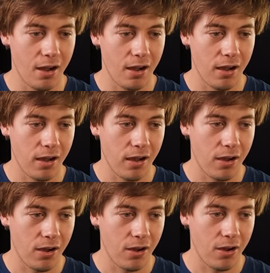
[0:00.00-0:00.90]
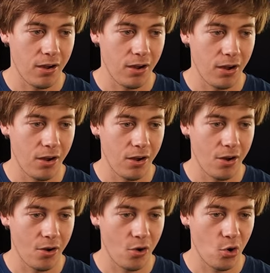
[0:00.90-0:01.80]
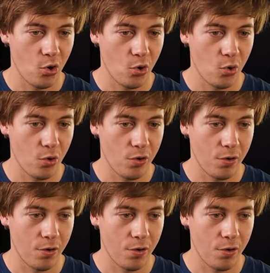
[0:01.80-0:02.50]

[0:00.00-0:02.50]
Nothing is said.